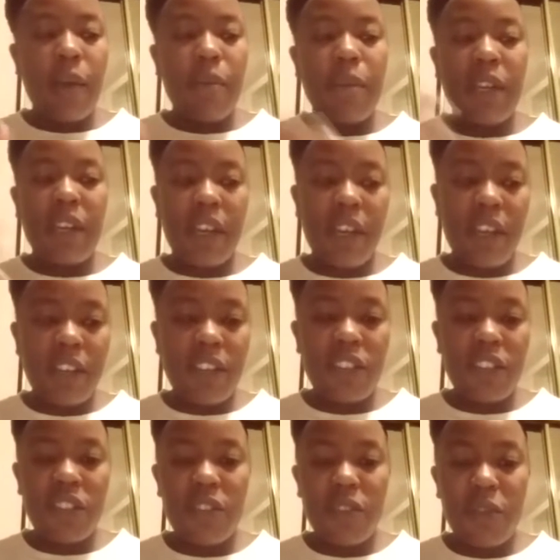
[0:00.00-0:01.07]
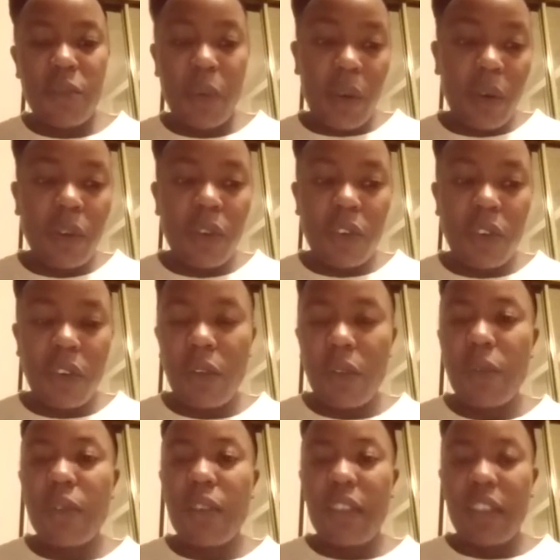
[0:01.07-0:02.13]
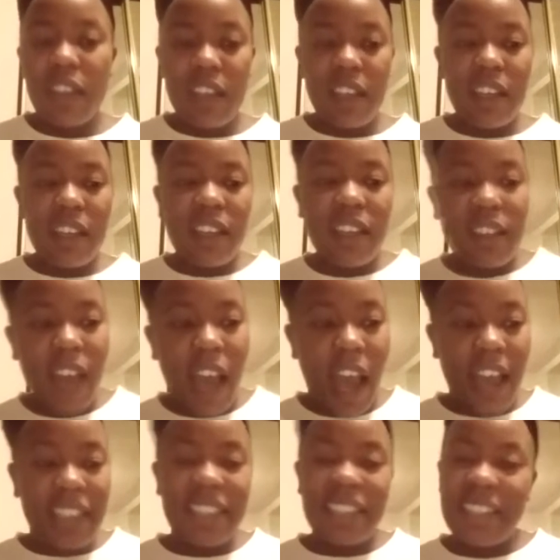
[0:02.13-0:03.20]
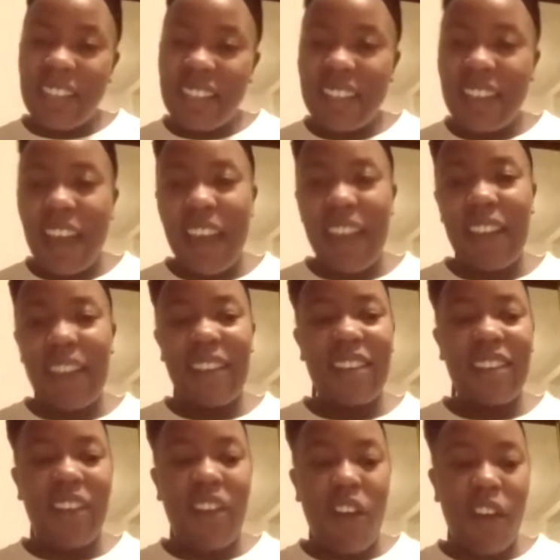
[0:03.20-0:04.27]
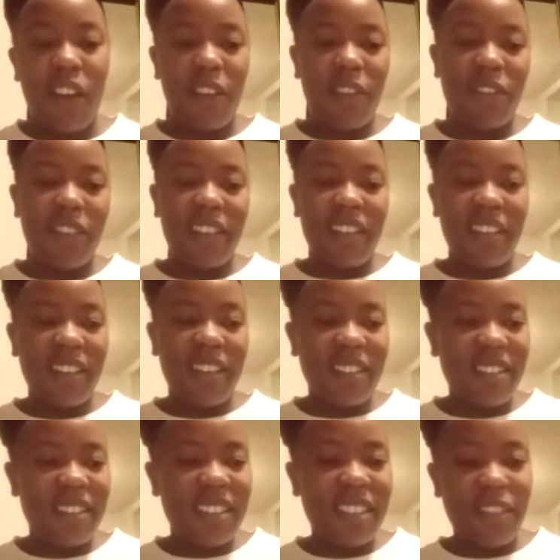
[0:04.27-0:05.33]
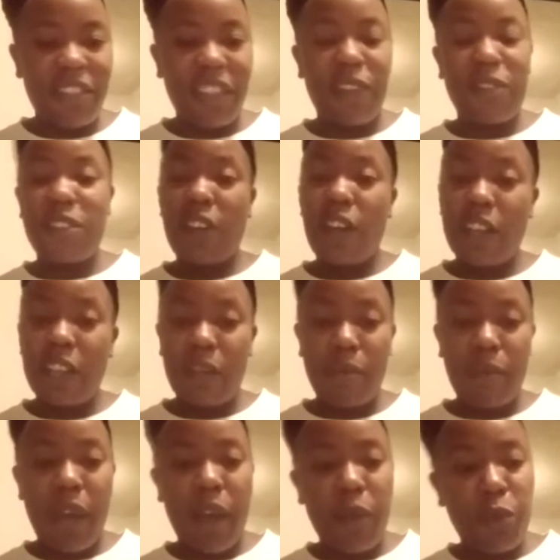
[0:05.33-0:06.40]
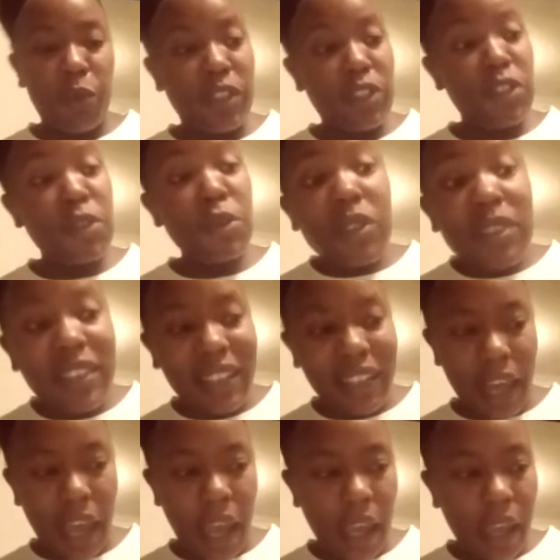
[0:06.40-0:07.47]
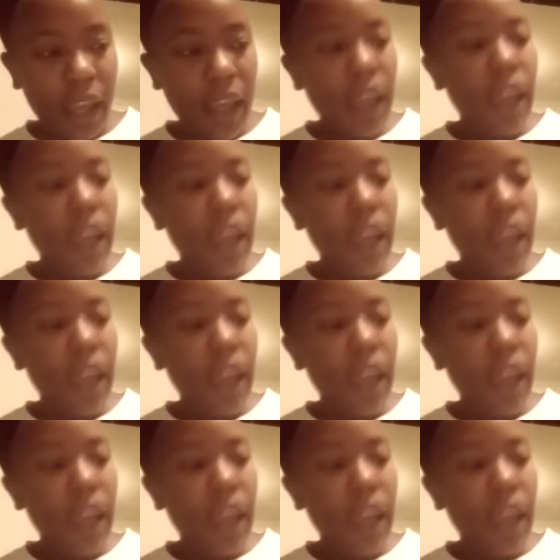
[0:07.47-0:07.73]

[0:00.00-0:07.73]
because, well, you know, the acid and all of the stuff that I was talking about with tooth decay,